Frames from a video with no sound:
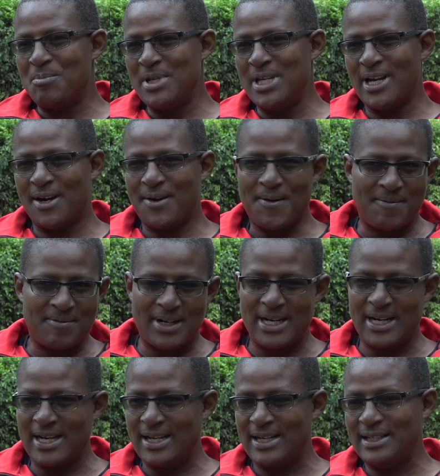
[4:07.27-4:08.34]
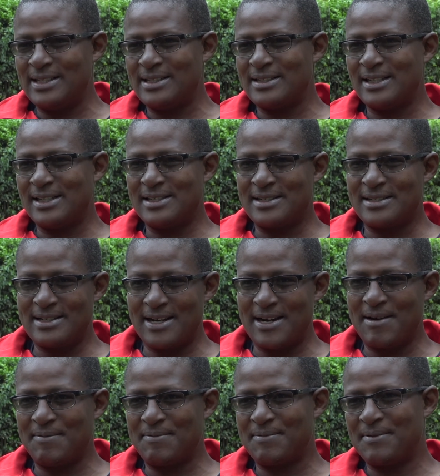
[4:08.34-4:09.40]
beer overnight and
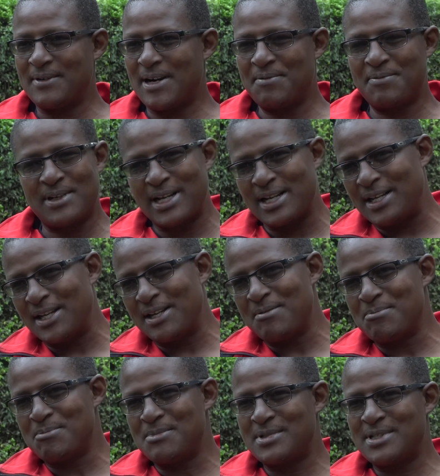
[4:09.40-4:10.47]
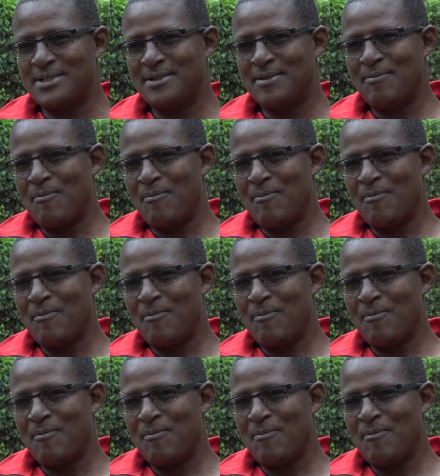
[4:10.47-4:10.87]
stuff, after games,